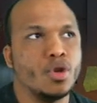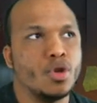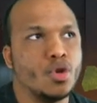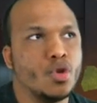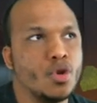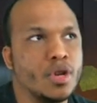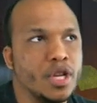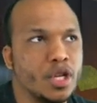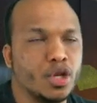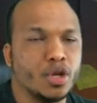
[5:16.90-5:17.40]

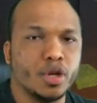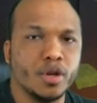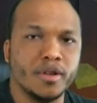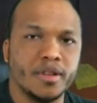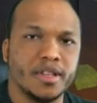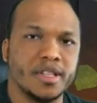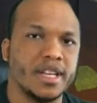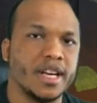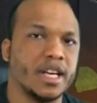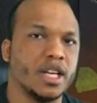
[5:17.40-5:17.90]
You need to learn
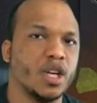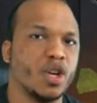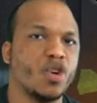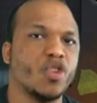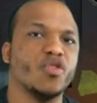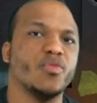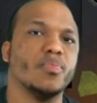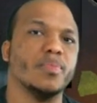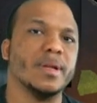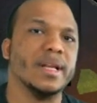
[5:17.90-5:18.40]
the technique
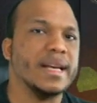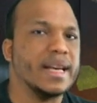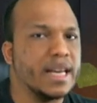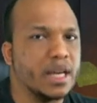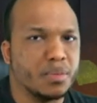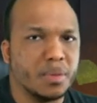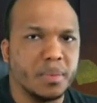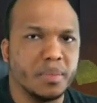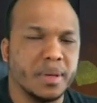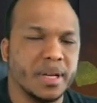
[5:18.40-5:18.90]
of
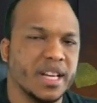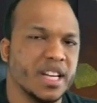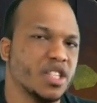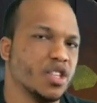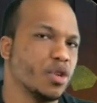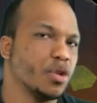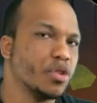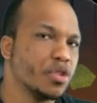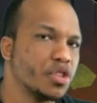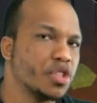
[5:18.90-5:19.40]
blinking when playing as
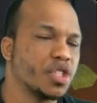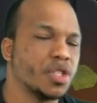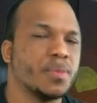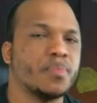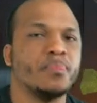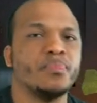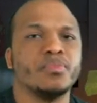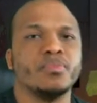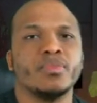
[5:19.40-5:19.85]
the Nurse.